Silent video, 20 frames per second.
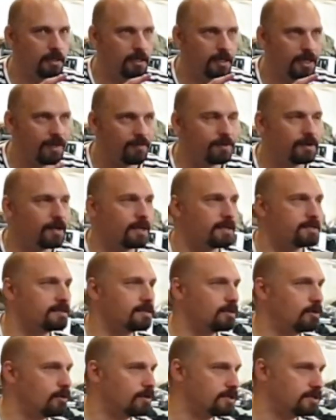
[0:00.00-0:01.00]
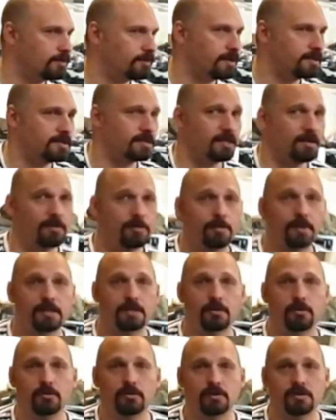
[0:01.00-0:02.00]
everlasting consequences. Everybody
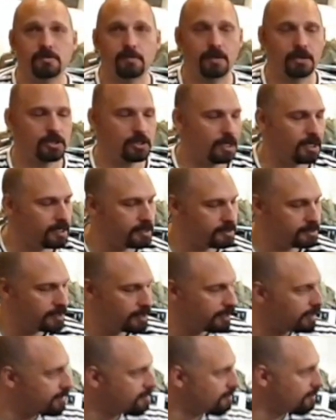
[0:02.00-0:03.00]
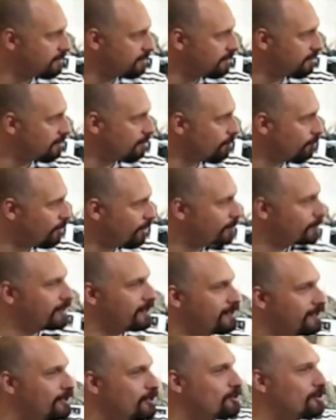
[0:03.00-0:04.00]
who does martial arts has a certain
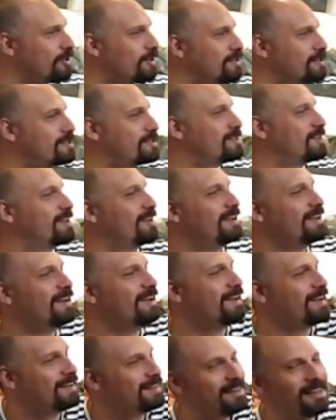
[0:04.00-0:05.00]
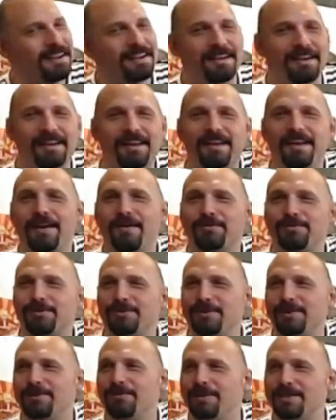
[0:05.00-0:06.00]
permanent injuries they kind of have to
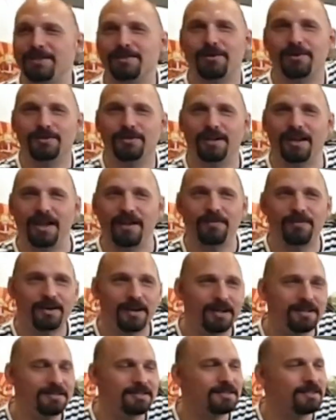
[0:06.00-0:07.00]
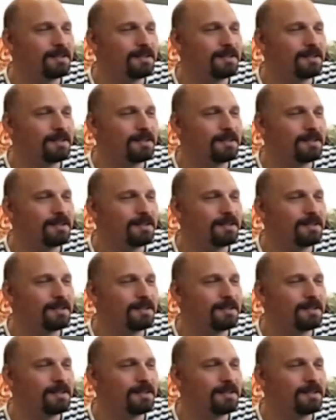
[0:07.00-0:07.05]
deal with all the life, right?